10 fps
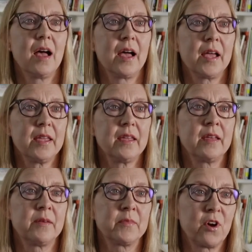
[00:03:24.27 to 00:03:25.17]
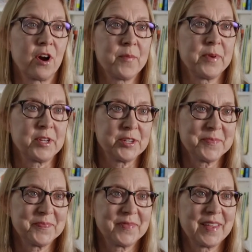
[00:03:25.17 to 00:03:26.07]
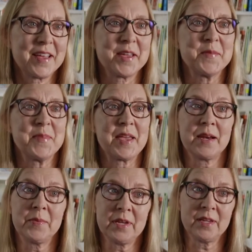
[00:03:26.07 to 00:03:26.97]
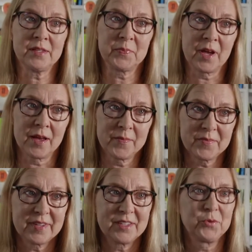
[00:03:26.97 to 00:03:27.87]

I am Cara Bishop. I am Anna B's mom, a